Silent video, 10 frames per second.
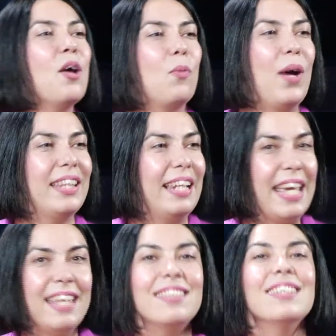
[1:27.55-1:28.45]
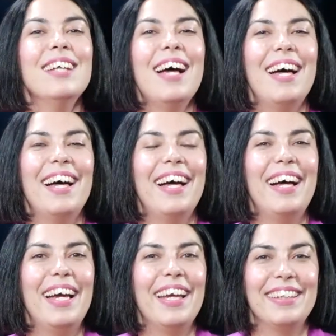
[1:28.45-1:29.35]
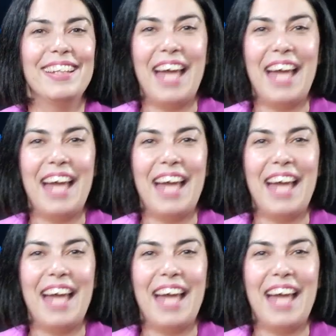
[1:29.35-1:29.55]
quite late in the